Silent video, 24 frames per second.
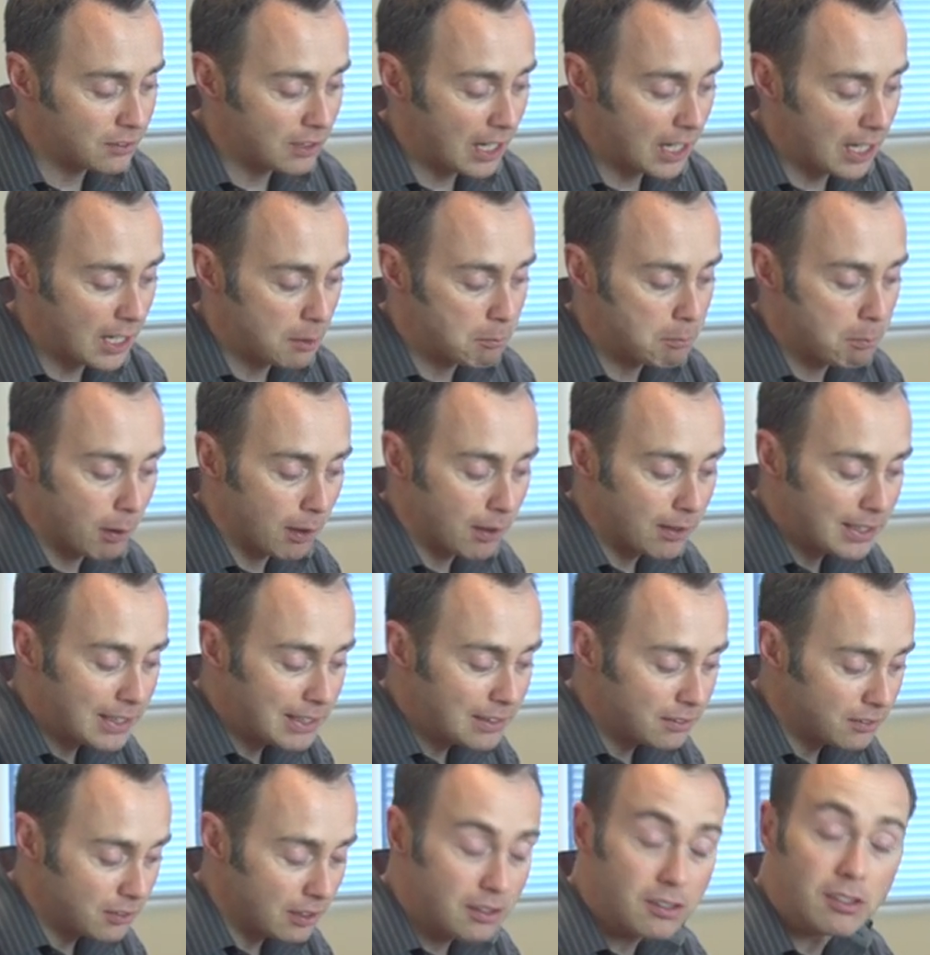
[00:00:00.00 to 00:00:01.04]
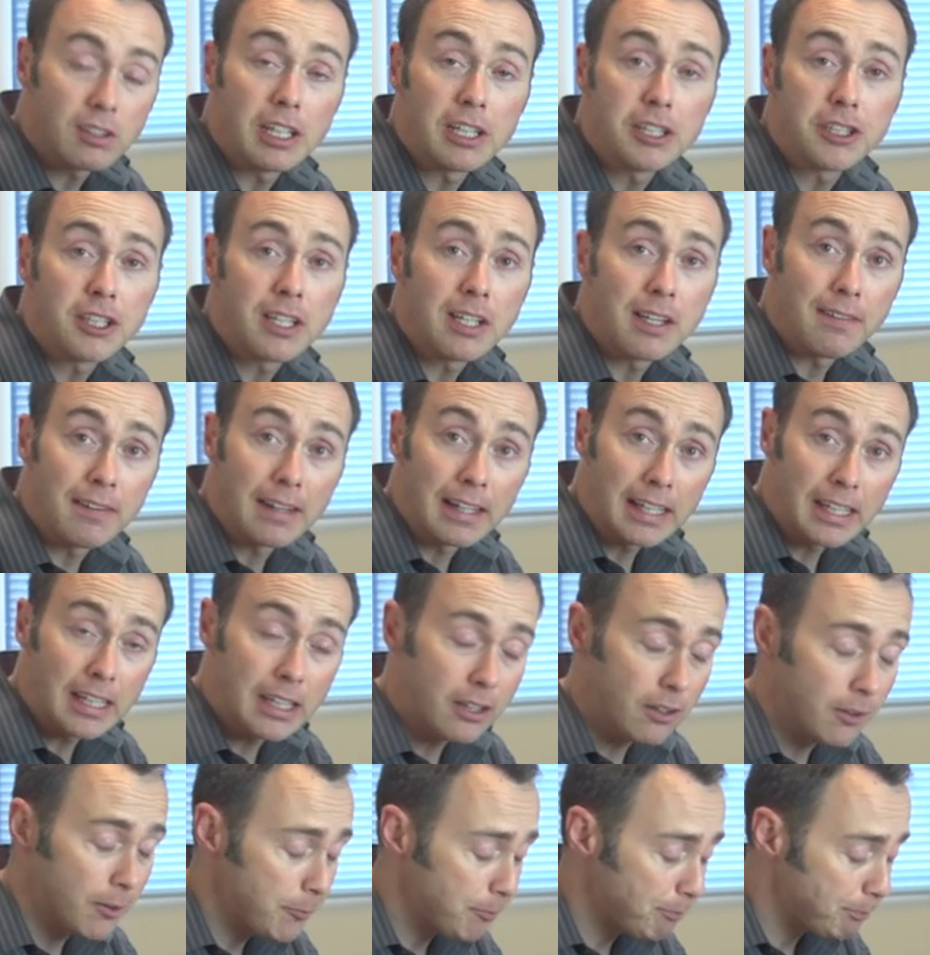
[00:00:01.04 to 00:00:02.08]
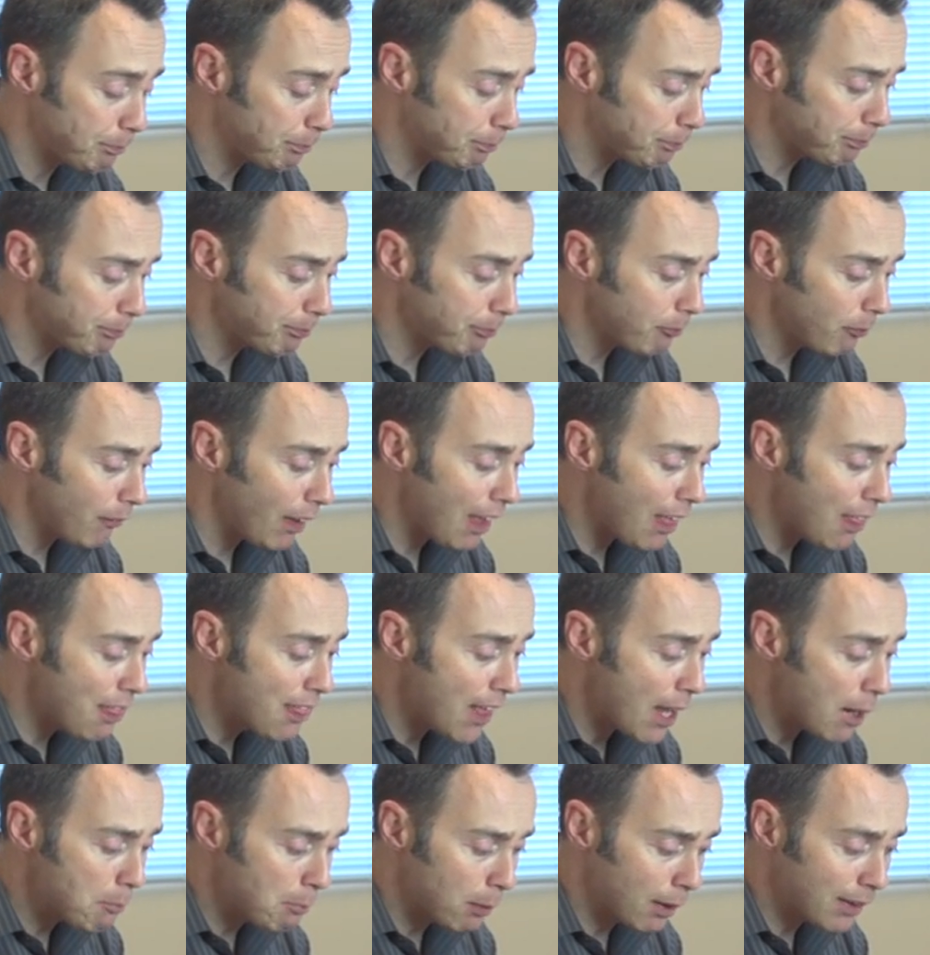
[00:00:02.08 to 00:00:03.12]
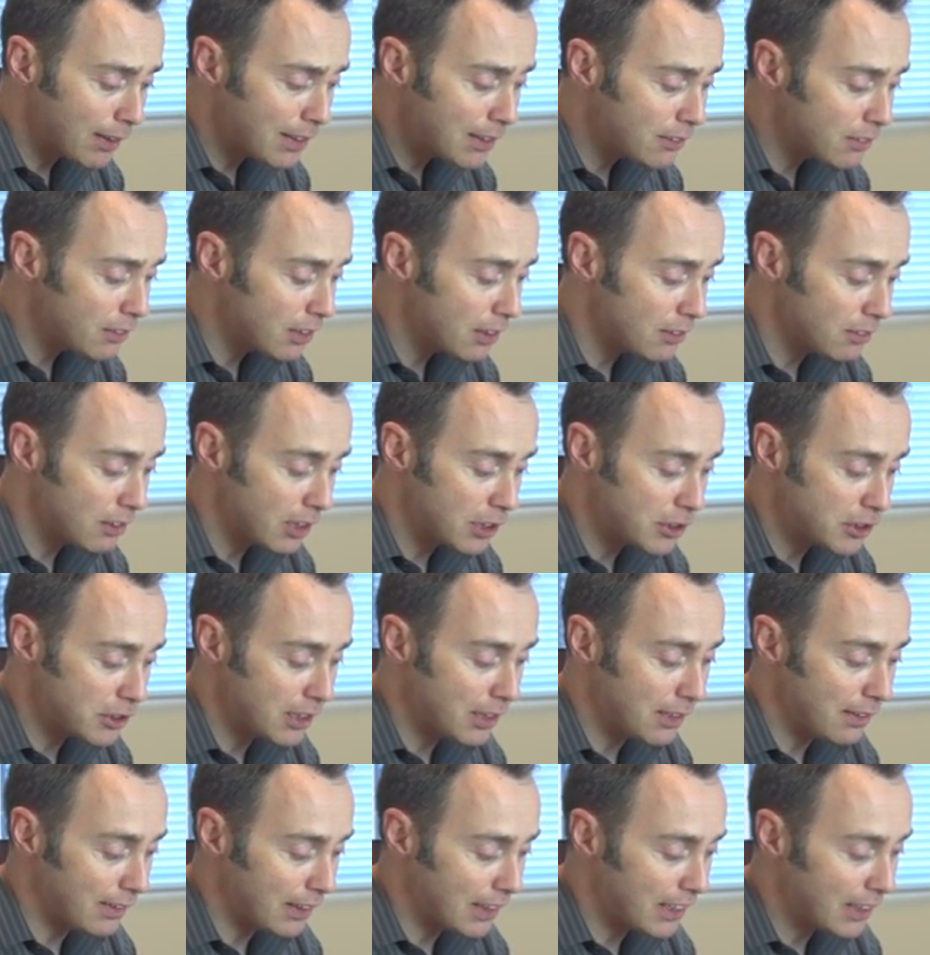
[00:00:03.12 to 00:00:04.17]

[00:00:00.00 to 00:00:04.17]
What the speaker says: a burning sensation in the heel. That burning sensation in the